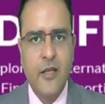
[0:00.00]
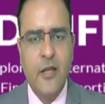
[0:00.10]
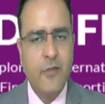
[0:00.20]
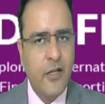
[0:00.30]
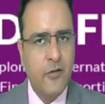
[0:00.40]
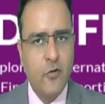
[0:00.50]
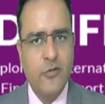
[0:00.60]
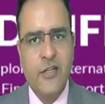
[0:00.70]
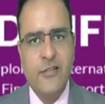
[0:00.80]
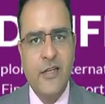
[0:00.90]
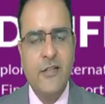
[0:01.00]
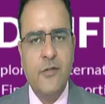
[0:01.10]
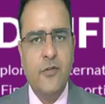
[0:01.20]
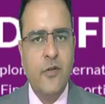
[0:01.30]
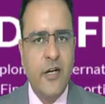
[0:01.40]
If there is no such asset
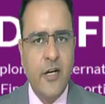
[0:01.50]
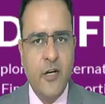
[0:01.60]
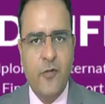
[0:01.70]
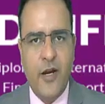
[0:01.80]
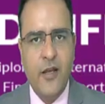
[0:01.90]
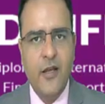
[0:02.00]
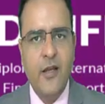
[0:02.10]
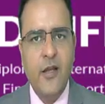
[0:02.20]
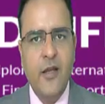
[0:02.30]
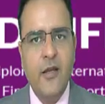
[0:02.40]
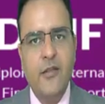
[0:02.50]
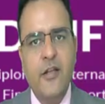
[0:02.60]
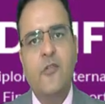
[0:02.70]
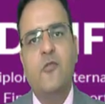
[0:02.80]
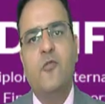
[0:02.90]
which you can identify,
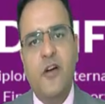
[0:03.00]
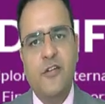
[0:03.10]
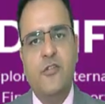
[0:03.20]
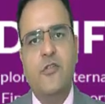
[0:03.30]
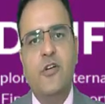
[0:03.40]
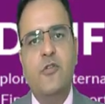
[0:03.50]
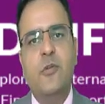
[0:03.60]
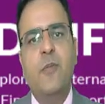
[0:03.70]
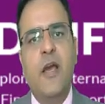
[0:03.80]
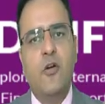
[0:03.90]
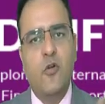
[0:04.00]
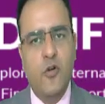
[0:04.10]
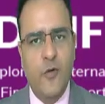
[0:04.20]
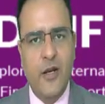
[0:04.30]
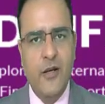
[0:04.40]
then first you need to impair
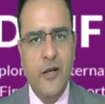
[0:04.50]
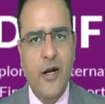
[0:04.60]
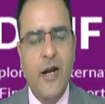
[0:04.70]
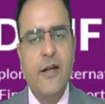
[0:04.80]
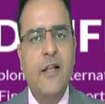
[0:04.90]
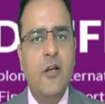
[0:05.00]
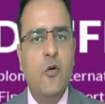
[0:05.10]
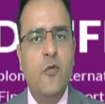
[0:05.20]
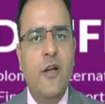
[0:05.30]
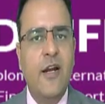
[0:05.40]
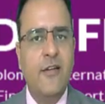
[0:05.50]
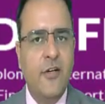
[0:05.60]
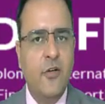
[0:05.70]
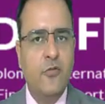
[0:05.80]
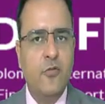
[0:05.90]
goodwill. Until goodwill gets
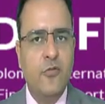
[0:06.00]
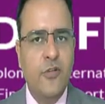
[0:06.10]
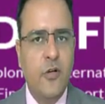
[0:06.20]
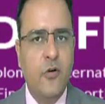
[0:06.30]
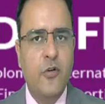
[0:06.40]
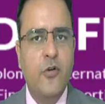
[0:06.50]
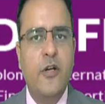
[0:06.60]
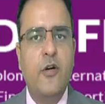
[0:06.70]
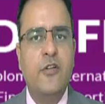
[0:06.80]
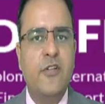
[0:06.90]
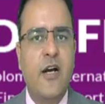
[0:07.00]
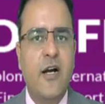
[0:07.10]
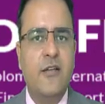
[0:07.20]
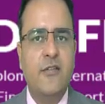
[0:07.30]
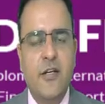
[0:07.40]
reduced to 0, you cannot
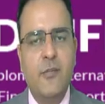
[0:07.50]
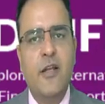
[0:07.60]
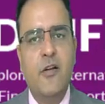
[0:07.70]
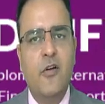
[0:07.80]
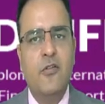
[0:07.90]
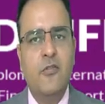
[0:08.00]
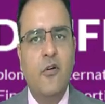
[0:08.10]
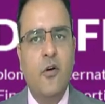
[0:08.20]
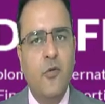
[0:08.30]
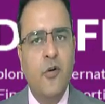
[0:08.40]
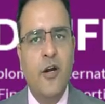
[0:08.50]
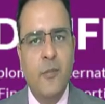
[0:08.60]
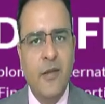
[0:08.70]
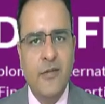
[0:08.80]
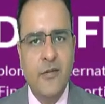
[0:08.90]
charge the remaining loss on pro rata
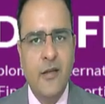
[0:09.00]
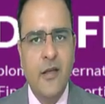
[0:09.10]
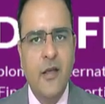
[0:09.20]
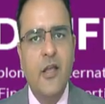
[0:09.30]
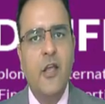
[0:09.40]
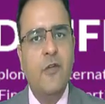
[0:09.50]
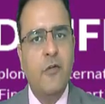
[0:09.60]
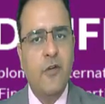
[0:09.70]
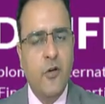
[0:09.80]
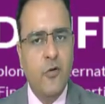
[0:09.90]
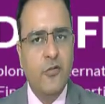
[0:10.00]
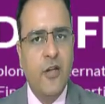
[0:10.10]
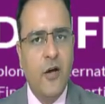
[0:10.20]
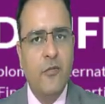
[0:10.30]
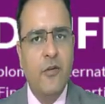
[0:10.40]
basis. If you have reduced
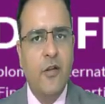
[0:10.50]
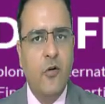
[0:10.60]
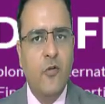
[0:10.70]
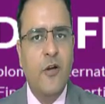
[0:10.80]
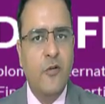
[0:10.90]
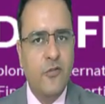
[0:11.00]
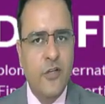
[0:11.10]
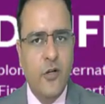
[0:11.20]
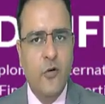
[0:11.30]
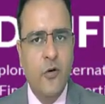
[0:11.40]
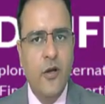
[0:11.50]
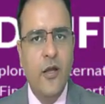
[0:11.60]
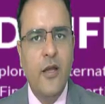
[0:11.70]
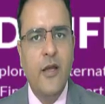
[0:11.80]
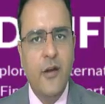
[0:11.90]
down the goodwill to 0,
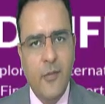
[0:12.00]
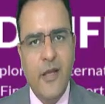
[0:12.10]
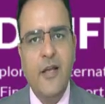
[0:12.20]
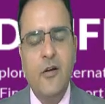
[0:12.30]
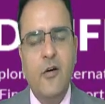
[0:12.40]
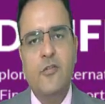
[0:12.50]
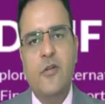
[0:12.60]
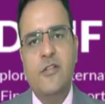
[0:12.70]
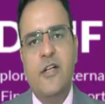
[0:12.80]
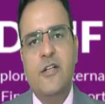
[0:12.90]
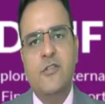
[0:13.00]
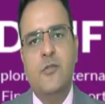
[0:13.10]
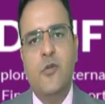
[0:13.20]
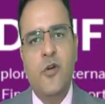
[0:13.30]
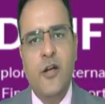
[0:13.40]
remaining loss you can charge it
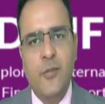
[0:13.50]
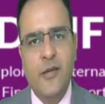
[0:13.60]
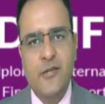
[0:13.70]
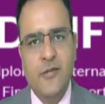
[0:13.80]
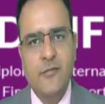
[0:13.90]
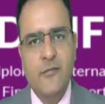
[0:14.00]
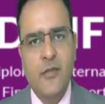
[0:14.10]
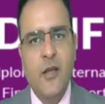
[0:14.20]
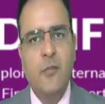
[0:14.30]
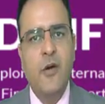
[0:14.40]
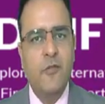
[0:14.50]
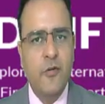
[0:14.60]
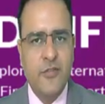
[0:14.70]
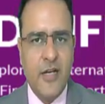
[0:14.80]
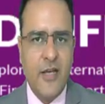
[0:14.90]
on pro rata basis. But if
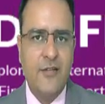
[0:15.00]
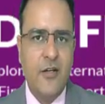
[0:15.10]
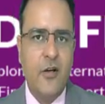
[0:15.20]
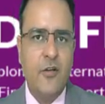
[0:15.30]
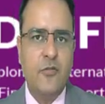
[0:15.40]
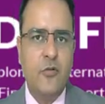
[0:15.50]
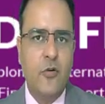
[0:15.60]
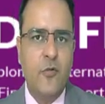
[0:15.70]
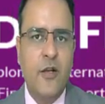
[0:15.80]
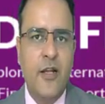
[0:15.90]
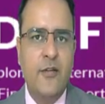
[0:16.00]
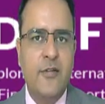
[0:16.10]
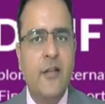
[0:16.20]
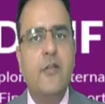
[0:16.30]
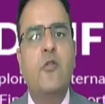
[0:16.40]
you charge the loss to goodwill and
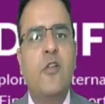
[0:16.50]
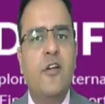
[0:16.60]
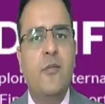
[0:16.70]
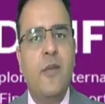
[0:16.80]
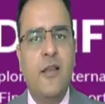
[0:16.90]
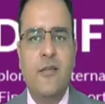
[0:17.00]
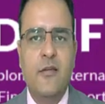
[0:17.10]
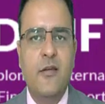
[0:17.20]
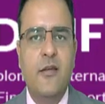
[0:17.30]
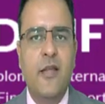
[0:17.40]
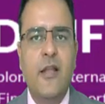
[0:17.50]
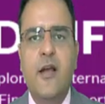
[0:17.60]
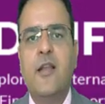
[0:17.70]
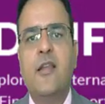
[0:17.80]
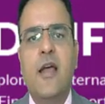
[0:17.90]
still goodwill remains, then
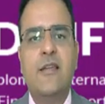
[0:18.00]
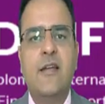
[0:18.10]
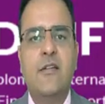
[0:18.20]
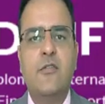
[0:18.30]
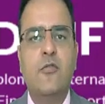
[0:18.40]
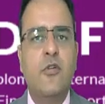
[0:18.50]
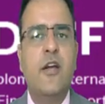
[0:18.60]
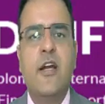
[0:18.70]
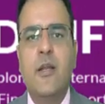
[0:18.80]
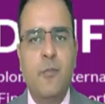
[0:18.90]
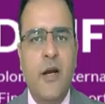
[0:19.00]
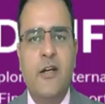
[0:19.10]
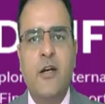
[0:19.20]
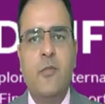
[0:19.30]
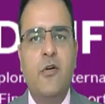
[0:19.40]
other assets do not get
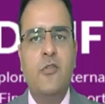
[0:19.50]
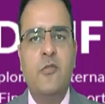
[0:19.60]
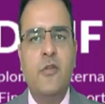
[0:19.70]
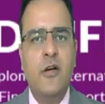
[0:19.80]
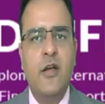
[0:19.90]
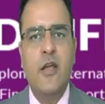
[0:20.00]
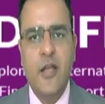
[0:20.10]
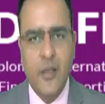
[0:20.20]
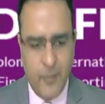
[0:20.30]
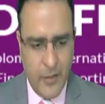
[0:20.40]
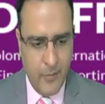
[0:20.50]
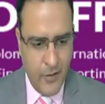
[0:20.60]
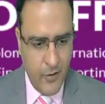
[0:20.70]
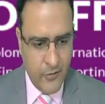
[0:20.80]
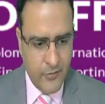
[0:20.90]
impacted because of the
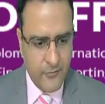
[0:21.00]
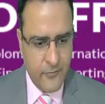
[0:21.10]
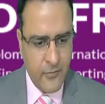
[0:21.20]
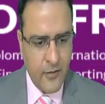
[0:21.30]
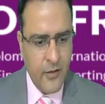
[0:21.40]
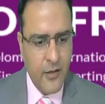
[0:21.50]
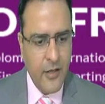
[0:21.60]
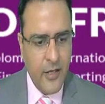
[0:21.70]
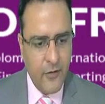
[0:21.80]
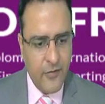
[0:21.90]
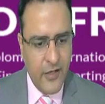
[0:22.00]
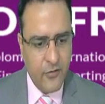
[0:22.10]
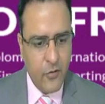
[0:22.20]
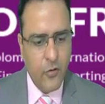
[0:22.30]
impairment loss. If there is no